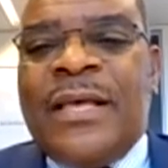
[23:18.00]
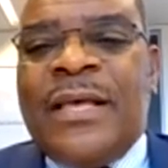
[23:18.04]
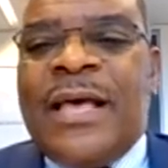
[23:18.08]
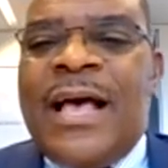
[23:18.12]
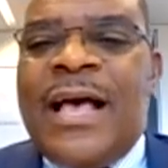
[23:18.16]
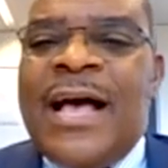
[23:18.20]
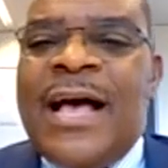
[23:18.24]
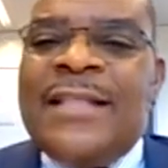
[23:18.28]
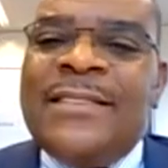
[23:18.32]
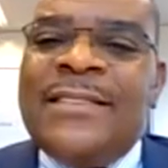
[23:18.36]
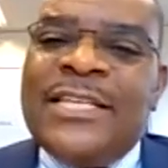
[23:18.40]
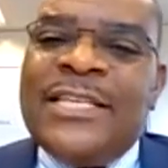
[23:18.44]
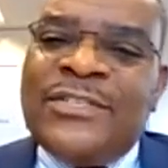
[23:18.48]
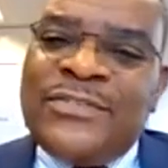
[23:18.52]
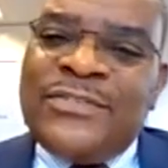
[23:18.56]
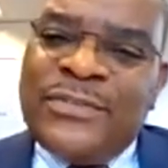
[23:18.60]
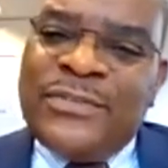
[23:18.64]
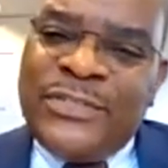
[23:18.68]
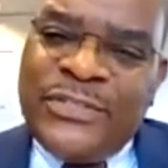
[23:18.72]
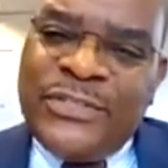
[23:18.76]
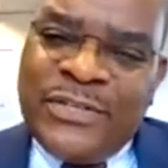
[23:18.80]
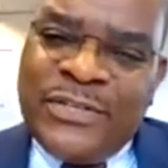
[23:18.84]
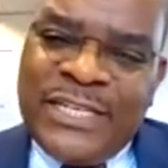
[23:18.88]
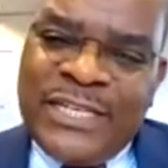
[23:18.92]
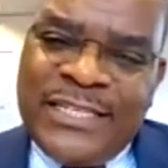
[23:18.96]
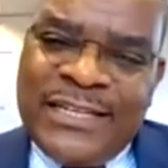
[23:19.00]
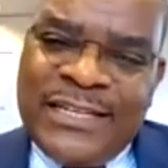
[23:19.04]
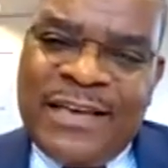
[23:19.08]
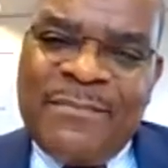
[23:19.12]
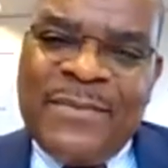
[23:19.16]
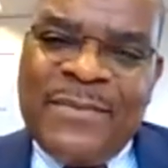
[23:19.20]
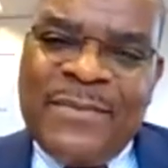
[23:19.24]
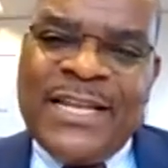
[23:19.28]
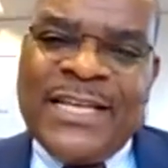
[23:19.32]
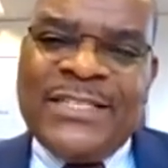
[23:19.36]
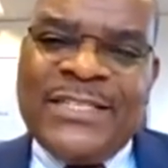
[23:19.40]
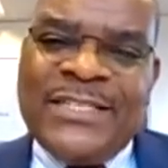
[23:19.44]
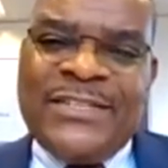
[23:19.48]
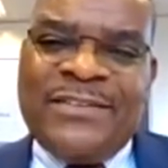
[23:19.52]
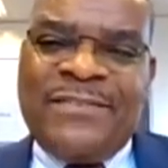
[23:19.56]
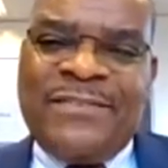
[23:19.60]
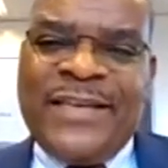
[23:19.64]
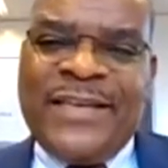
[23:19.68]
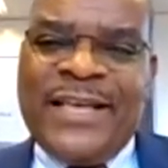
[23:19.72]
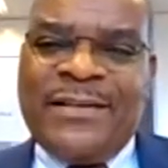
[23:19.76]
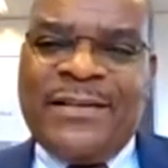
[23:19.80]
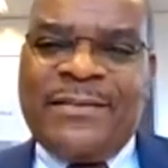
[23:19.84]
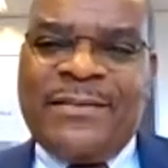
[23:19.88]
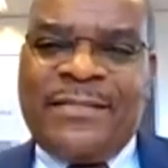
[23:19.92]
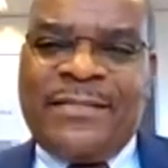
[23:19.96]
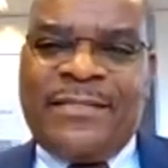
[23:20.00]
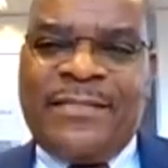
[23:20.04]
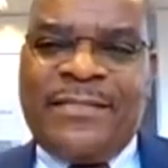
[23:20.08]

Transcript: and the social determinants of health.